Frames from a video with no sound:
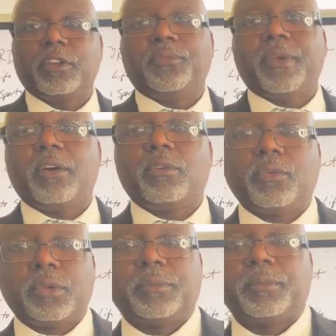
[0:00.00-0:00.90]
failed
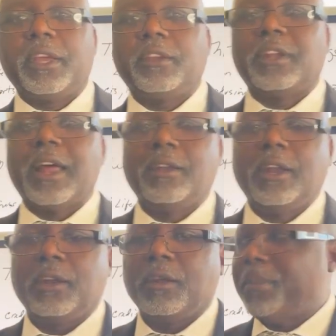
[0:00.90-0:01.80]
with some things that I
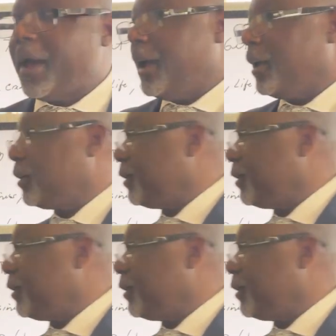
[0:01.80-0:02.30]
did in the past.